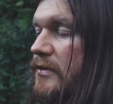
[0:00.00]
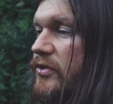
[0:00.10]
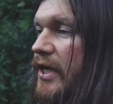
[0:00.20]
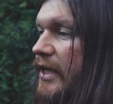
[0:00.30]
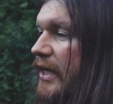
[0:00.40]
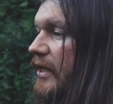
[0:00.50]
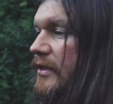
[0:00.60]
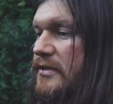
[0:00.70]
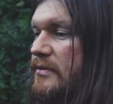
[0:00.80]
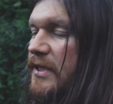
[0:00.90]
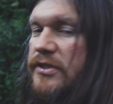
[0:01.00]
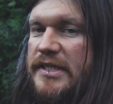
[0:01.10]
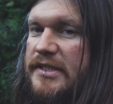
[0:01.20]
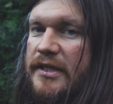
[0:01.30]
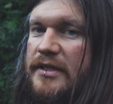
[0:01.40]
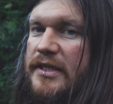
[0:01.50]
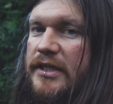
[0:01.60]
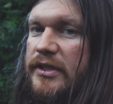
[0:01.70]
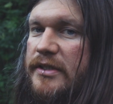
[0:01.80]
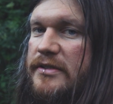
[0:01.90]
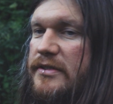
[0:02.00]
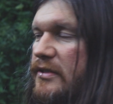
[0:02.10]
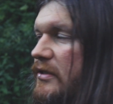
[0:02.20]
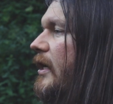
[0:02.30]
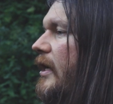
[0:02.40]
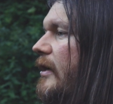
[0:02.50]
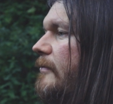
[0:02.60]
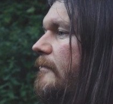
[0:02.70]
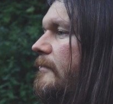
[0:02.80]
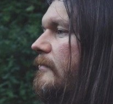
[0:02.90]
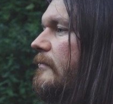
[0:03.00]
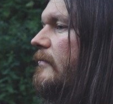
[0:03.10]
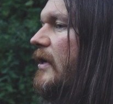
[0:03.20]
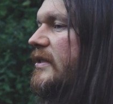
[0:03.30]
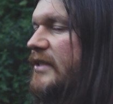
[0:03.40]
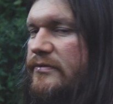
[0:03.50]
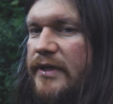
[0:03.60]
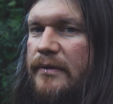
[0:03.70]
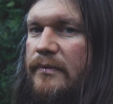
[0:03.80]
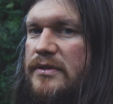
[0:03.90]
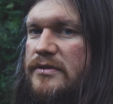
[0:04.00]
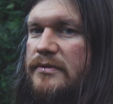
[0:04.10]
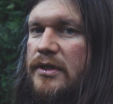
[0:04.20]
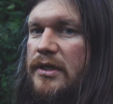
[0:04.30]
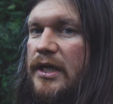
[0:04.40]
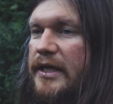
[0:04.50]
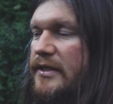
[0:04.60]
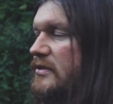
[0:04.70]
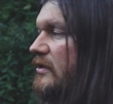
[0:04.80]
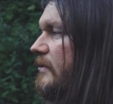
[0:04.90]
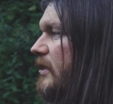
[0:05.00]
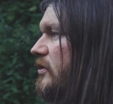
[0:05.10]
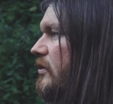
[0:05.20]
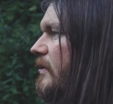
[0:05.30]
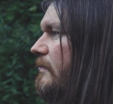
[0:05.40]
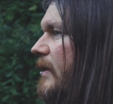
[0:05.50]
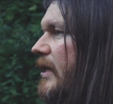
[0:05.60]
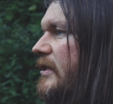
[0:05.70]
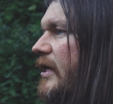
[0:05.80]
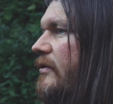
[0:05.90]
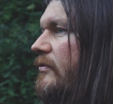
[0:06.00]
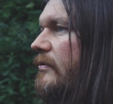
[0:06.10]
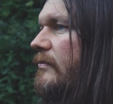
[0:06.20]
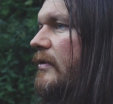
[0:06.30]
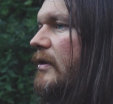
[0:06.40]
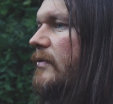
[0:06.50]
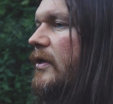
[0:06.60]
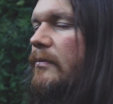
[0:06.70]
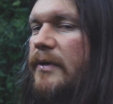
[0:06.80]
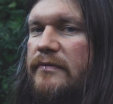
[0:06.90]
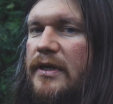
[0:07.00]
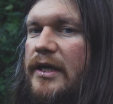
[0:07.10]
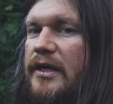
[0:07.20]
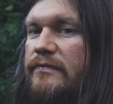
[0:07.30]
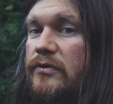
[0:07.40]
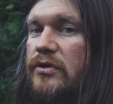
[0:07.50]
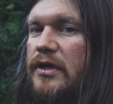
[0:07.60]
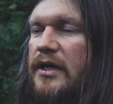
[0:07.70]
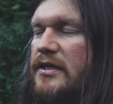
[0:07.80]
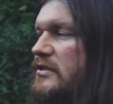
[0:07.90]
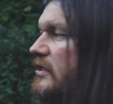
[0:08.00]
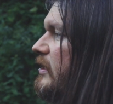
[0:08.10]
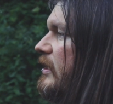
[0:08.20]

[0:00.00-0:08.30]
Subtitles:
trying to get some interesting conditions. I did really want some good light, so I made sure I went back down when we got a bit of a clear forecast,